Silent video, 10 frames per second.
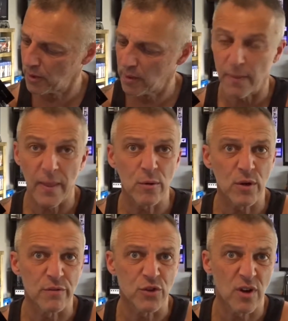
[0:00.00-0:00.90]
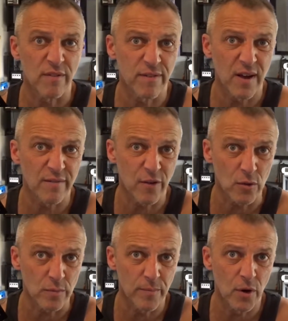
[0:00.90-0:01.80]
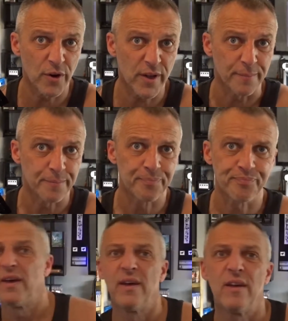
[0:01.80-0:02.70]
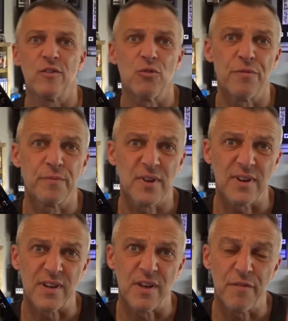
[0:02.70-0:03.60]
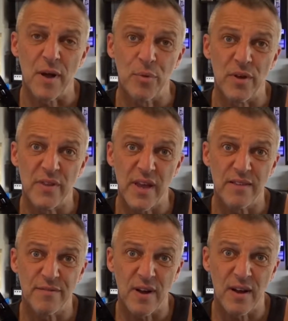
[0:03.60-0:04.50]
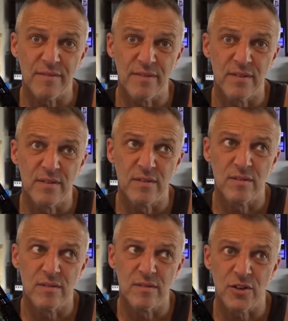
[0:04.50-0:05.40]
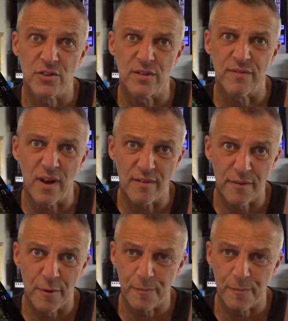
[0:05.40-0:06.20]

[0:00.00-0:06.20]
and that will give us our 5 volt on here. So technically if I put in the 8565,